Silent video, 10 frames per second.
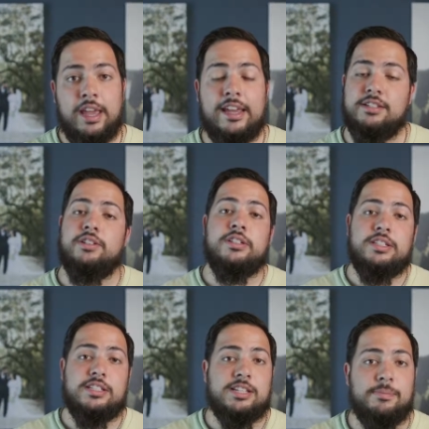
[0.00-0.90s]
As long
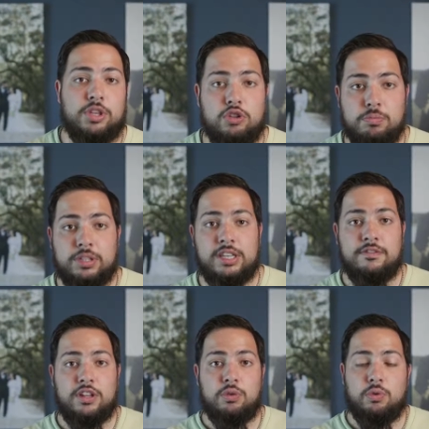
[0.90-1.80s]
as it's something you
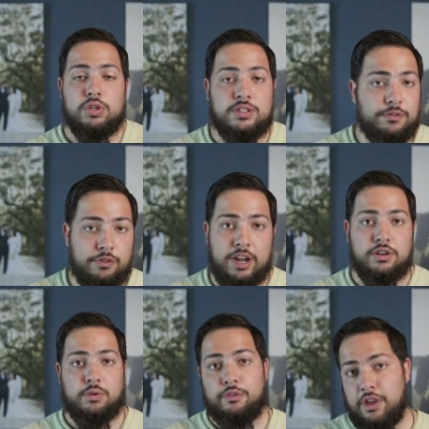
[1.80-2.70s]
believe in, or it's a
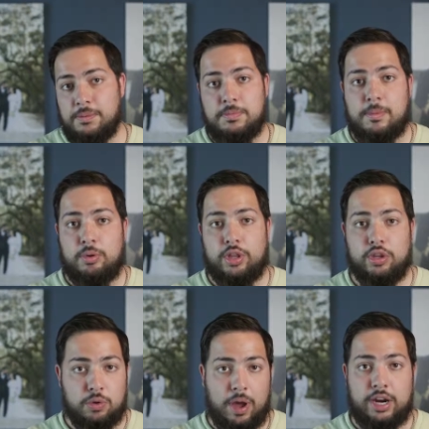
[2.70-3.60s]
friend or a family member that
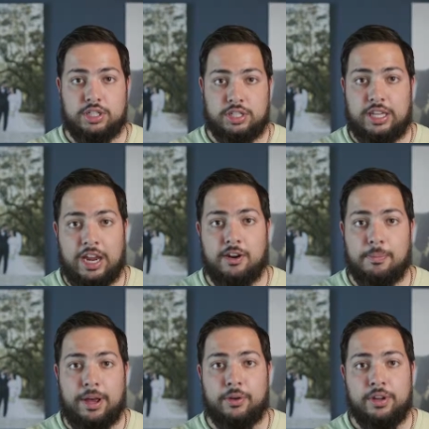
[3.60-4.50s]
you actually care
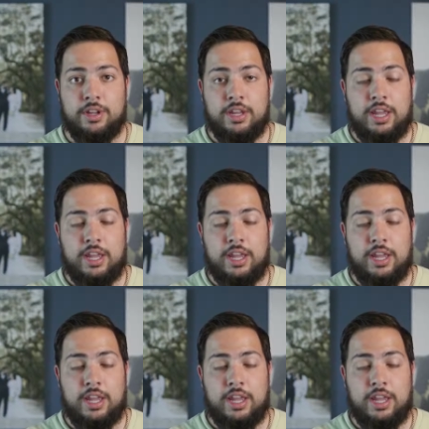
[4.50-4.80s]
about,